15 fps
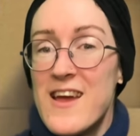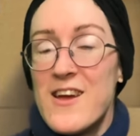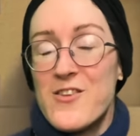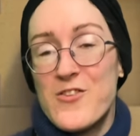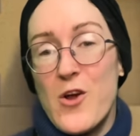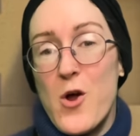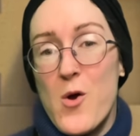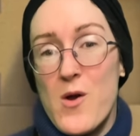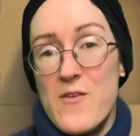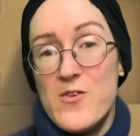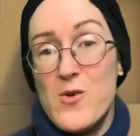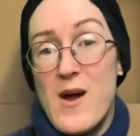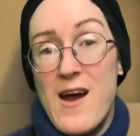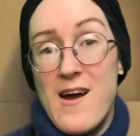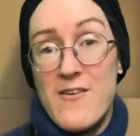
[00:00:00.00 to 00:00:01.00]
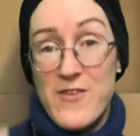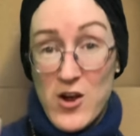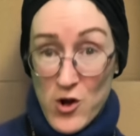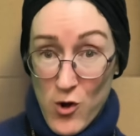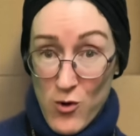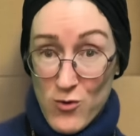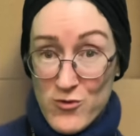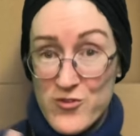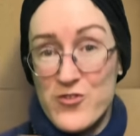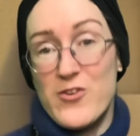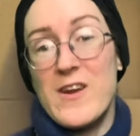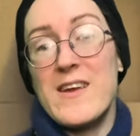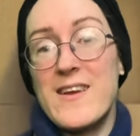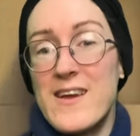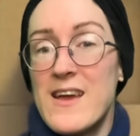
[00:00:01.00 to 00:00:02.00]
So if you have a cold
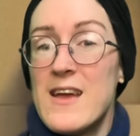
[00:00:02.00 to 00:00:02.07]
drink,